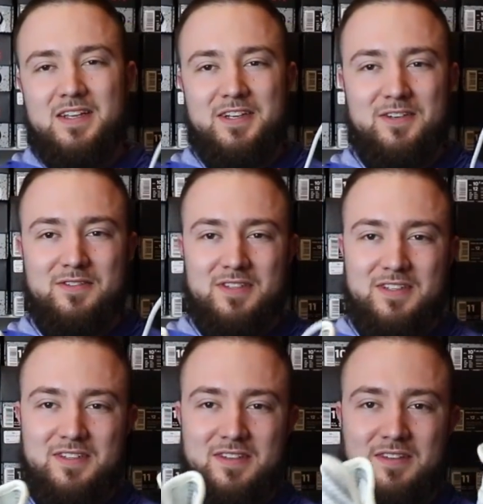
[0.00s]
here on
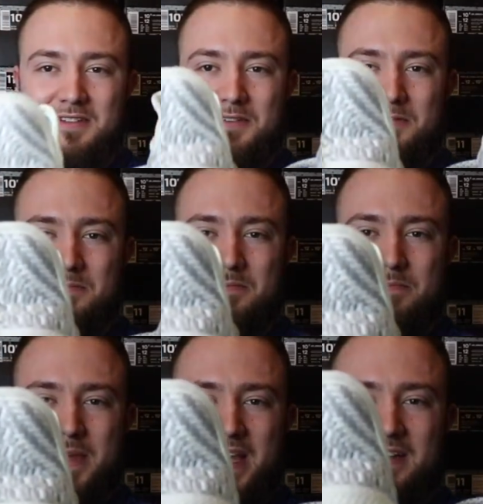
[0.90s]
is the little
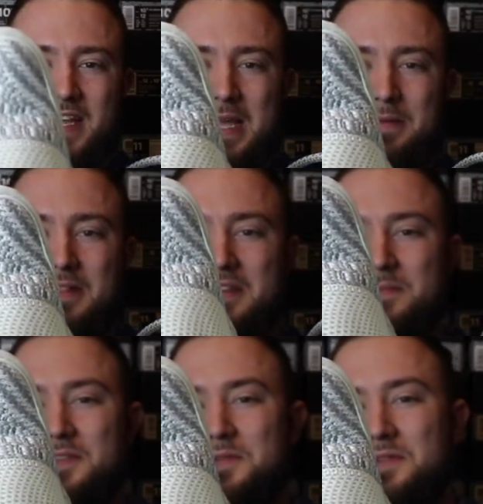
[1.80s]
back tab that they've
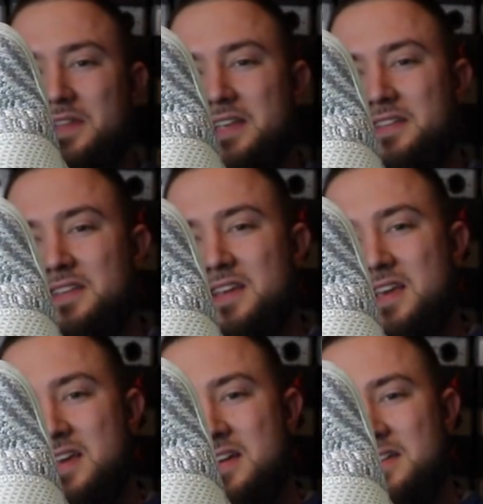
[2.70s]
been doing lately.
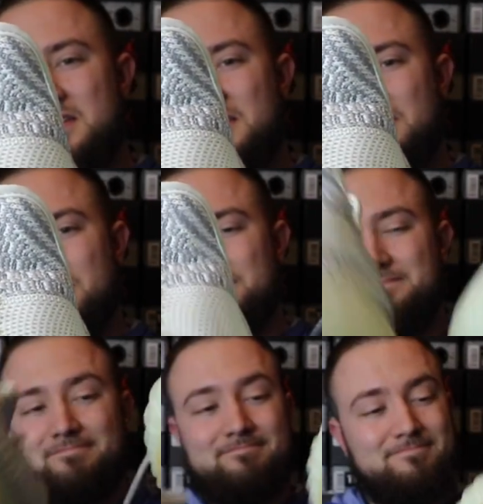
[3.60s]
So
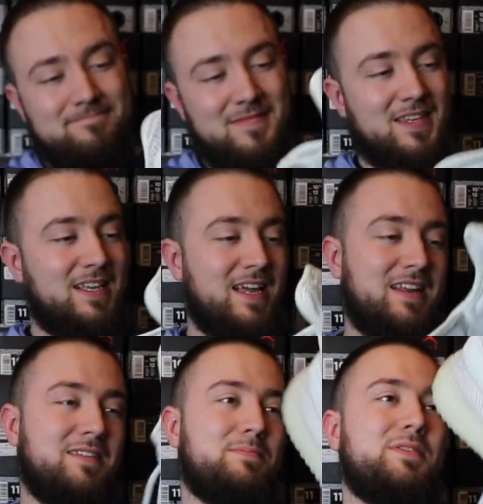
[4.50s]

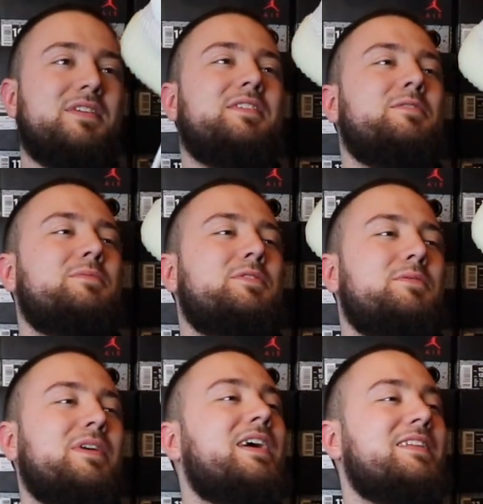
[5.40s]
that is pretty dope too.
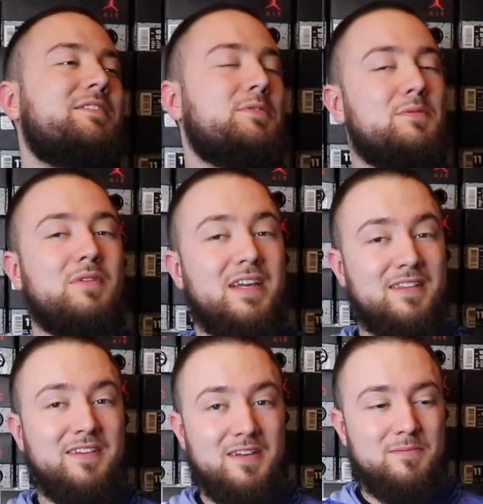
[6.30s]
Like I do
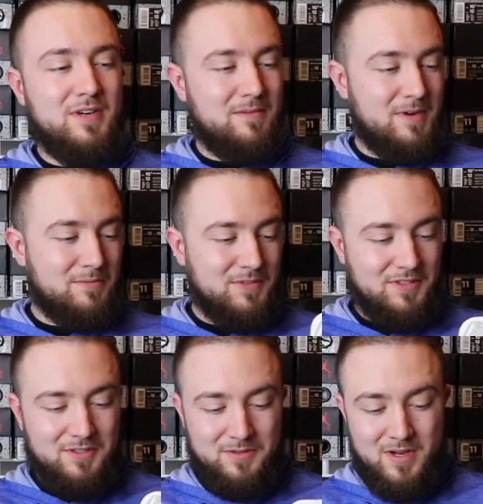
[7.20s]
like the gum bottom, I
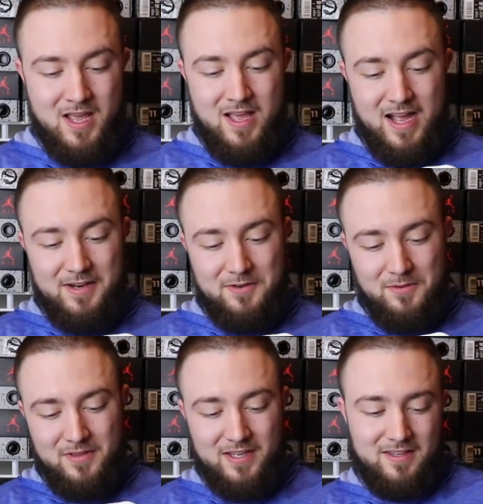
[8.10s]
really do. I
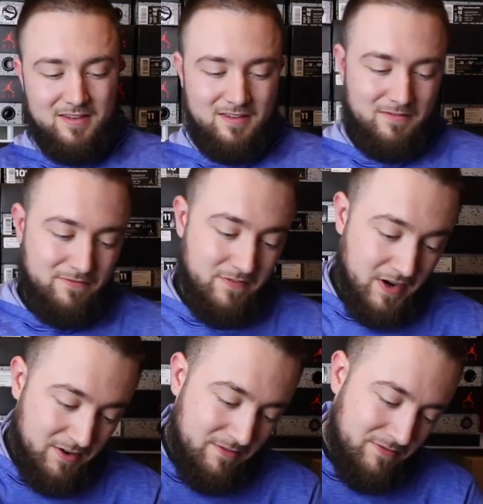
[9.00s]
do think this is a
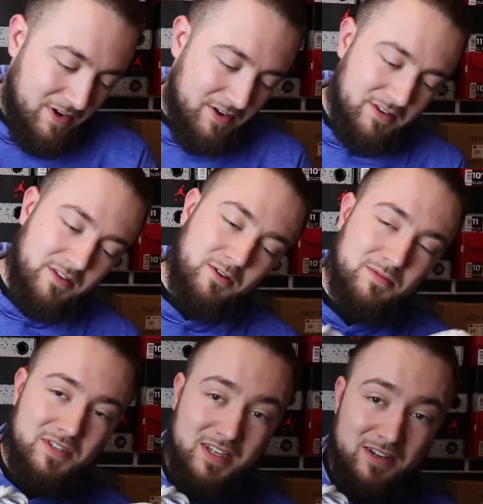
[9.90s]
very, very
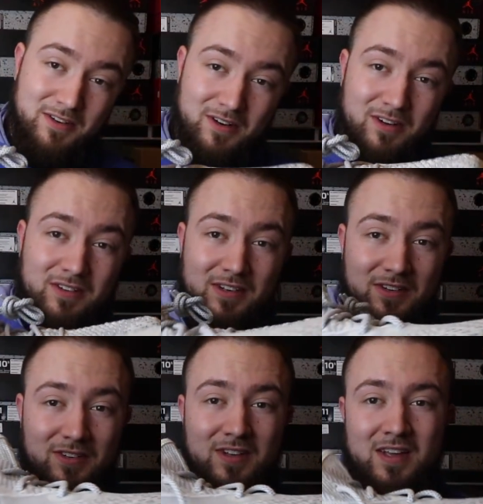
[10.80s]
dope sneaker all in
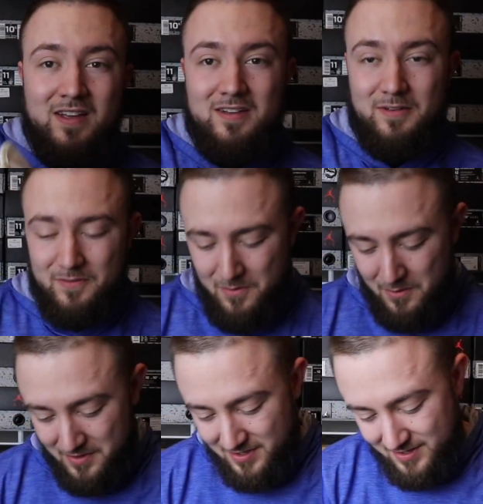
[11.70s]
all. Of
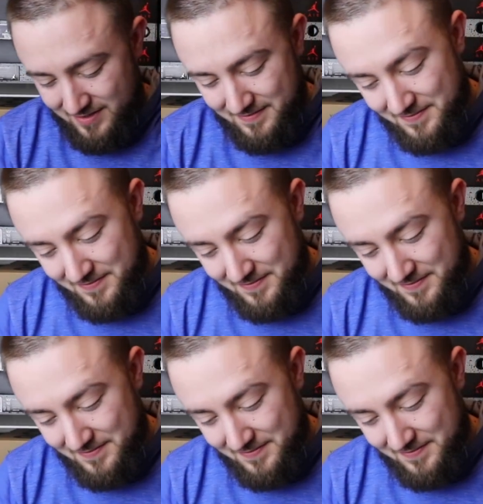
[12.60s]
course,